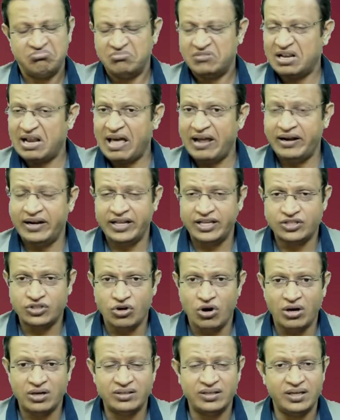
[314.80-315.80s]
clarity is
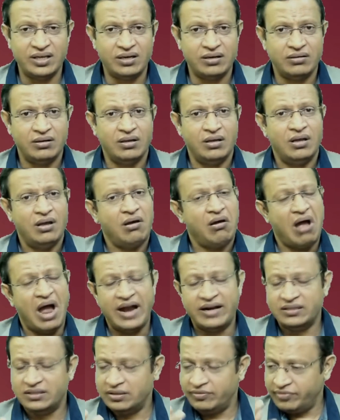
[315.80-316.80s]
not there,
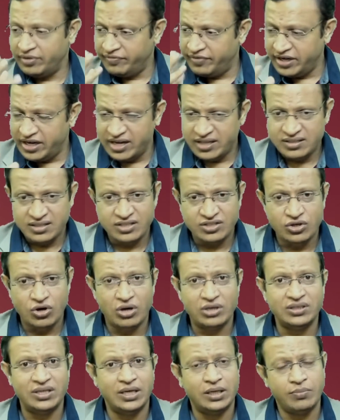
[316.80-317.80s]
and the vividness is
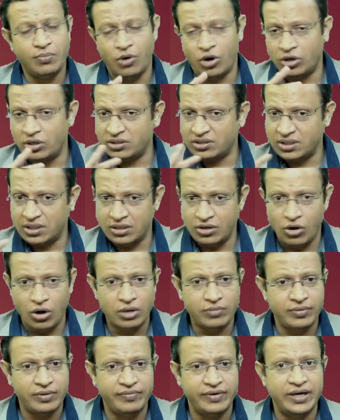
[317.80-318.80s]
not there, borders are
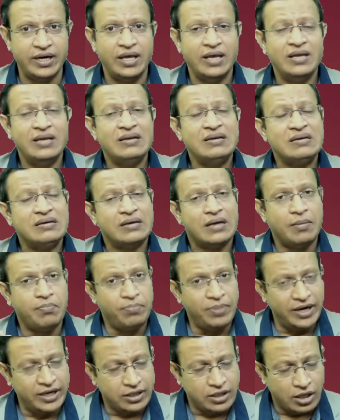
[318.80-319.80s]
not vivid,
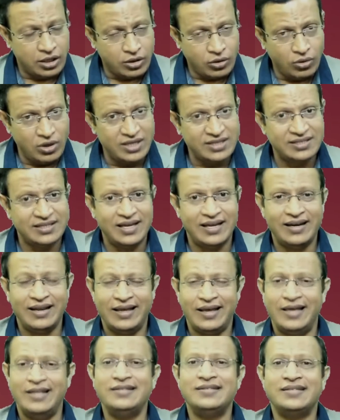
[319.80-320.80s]
complete control is there,
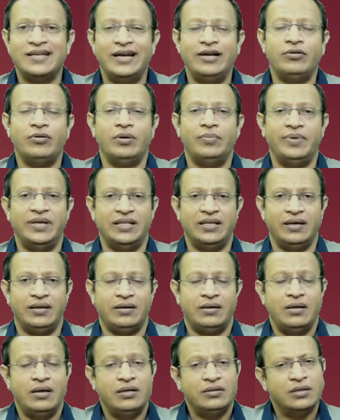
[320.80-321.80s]
insight will be there.
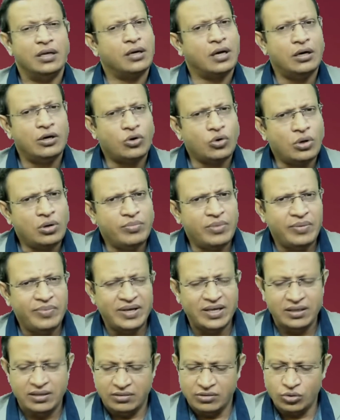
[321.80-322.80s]
The control may
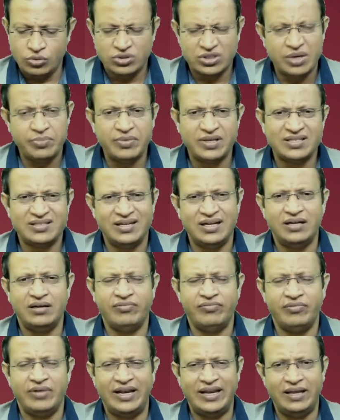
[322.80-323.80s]
be to some extent
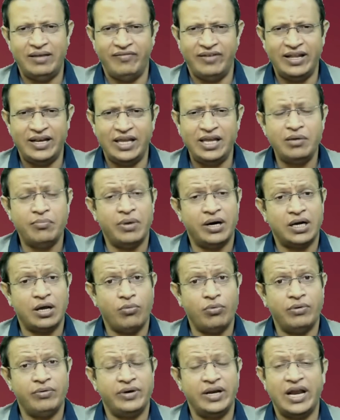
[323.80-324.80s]
very varying, but
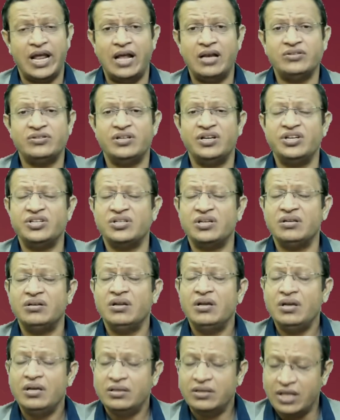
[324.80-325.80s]
however, in
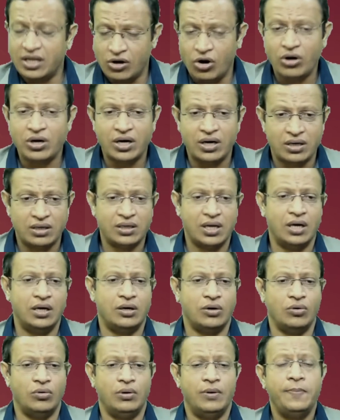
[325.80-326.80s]
hallucination, they are not under
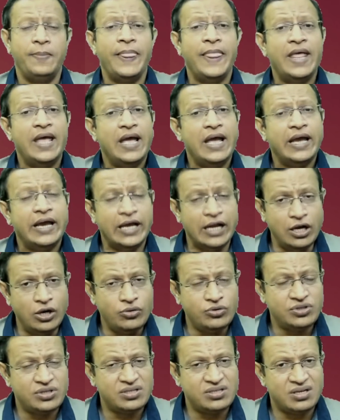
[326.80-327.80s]
control.
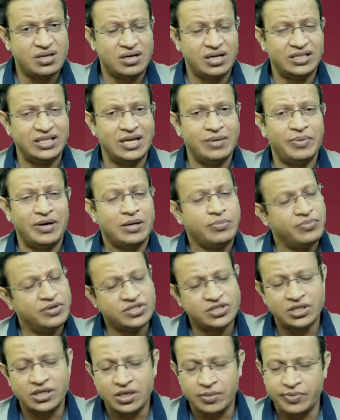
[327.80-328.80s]
Illusions are nothing but
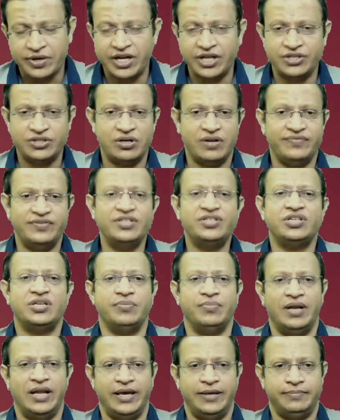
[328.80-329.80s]
misinterpretation of the
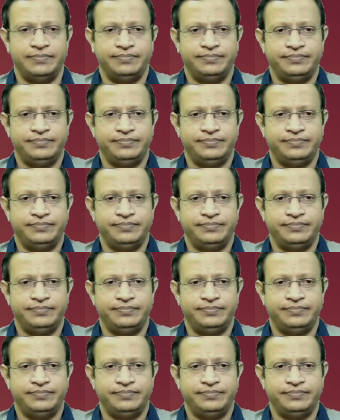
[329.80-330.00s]
stimuli.